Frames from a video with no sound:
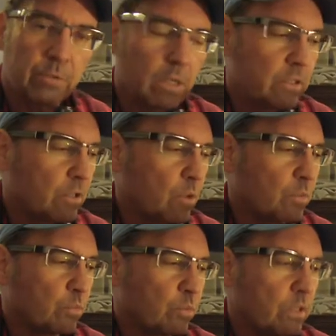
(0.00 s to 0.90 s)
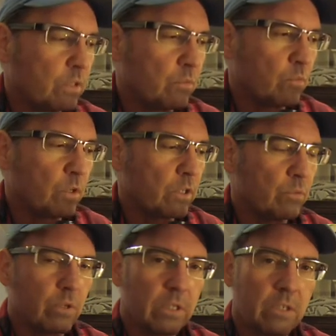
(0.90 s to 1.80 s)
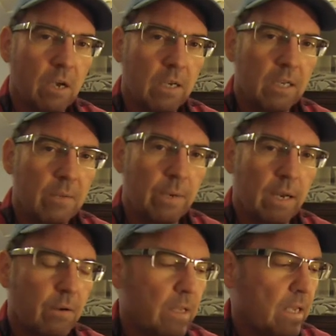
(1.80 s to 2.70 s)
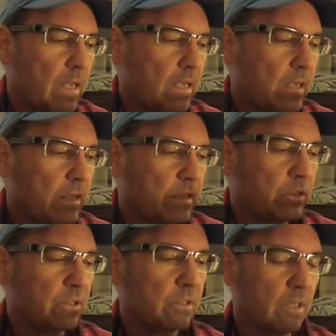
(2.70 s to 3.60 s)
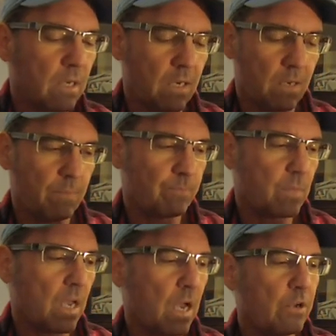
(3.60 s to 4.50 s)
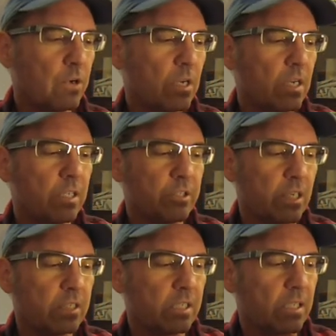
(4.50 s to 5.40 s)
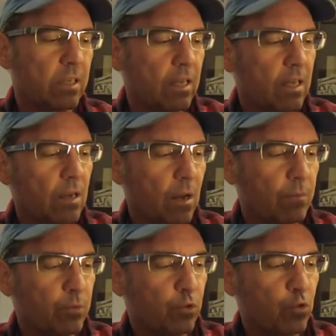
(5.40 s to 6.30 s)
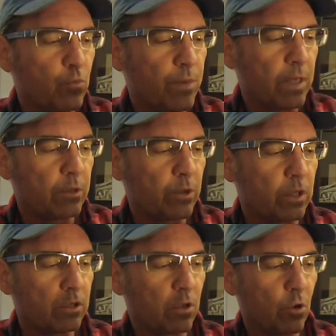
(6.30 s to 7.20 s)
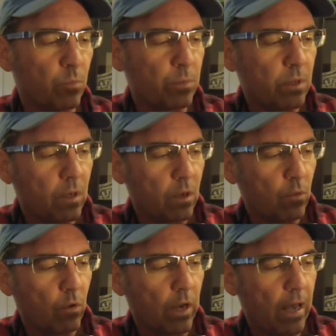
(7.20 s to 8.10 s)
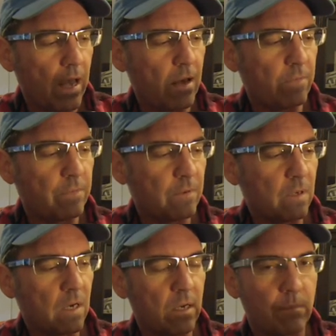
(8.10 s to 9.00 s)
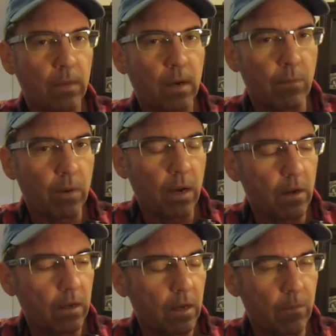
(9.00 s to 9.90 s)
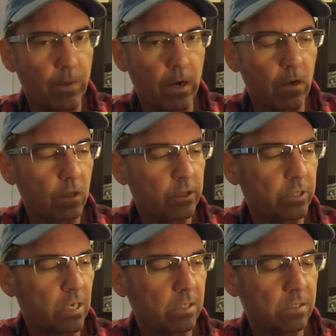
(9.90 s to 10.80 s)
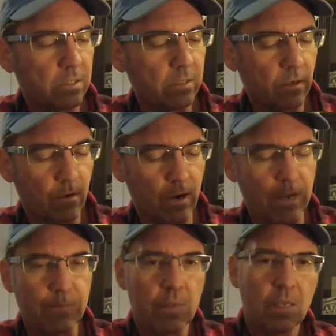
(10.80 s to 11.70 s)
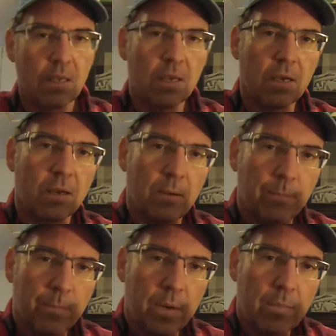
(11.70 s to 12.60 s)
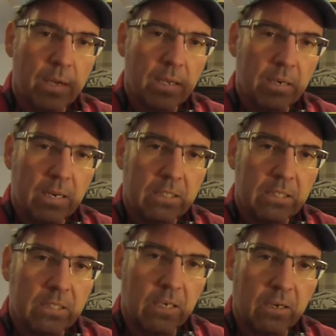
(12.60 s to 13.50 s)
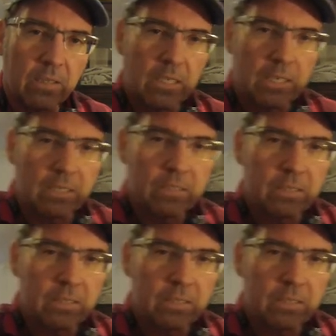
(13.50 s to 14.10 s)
rest scopes, what you're really talking about is how you're going to adjust it. A true bench rest scope will have a barrel adjust. All right. I'm not necessarily,